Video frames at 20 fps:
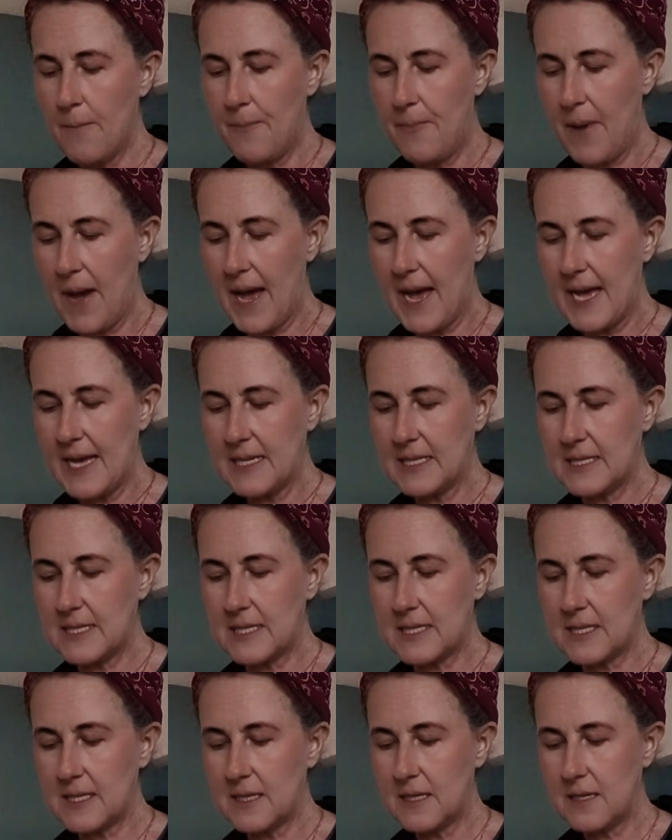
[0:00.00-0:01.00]

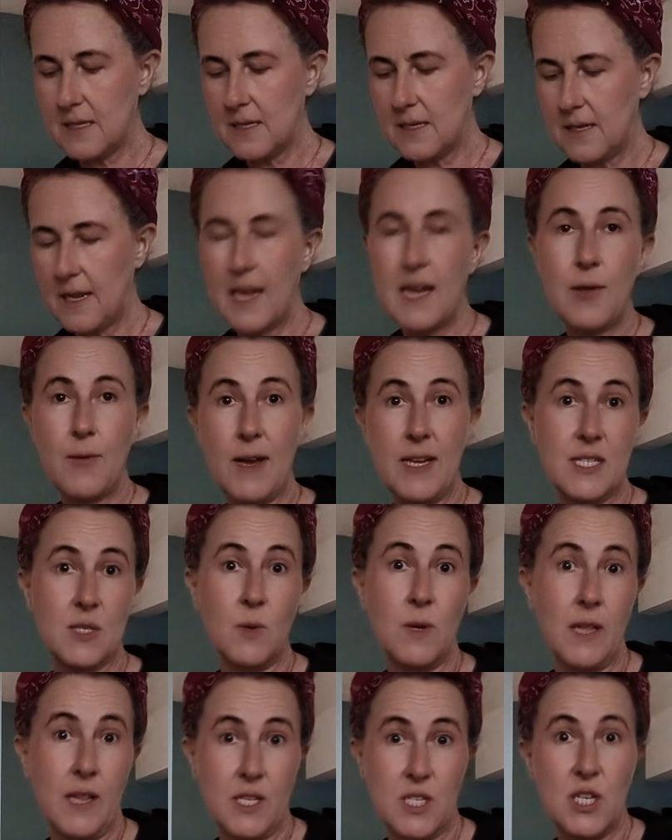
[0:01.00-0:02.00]
But Anyway, I just
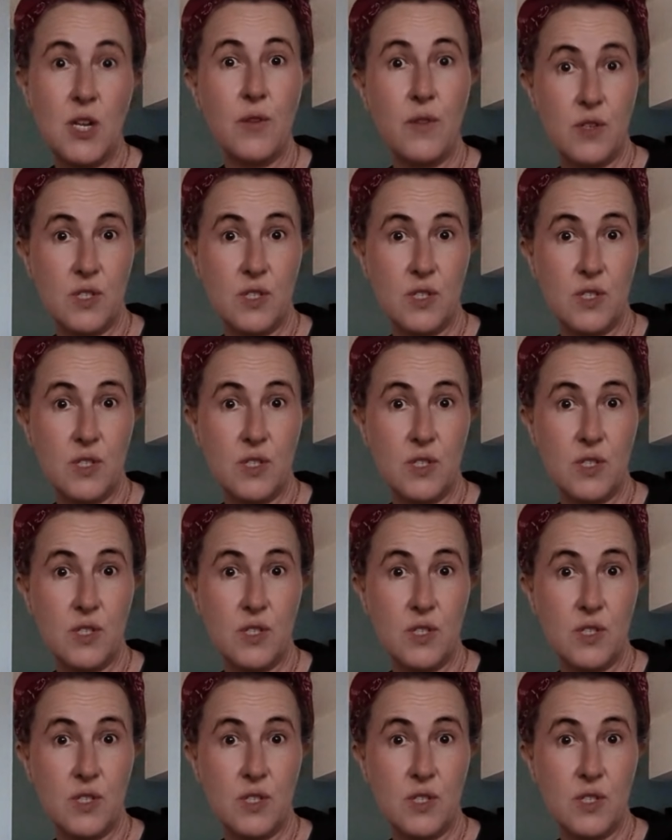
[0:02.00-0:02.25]
want to let you know